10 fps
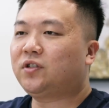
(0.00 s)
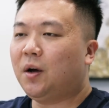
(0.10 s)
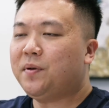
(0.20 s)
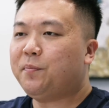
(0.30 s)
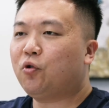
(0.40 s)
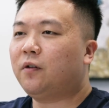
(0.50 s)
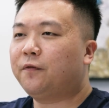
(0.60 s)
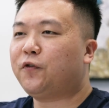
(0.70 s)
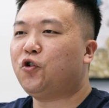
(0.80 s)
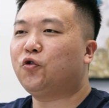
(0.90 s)
So some people
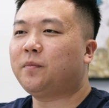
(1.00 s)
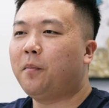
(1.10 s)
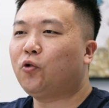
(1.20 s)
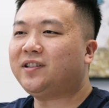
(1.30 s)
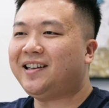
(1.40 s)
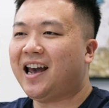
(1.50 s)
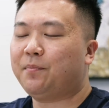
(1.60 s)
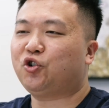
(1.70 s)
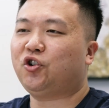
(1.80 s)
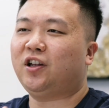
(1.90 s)
confuse
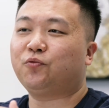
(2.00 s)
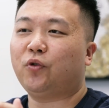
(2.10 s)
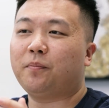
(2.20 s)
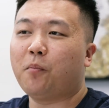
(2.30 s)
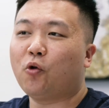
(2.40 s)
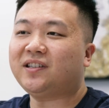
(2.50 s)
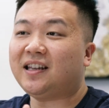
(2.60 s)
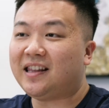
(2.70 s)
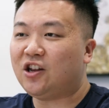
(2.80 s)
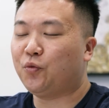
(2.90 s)
multi-head machines with
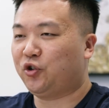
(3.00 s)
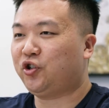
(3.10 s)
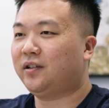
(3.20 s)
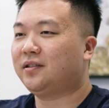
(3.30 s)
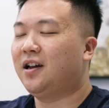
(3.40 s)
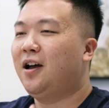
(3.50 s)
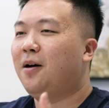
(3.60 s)
multi-needle machines.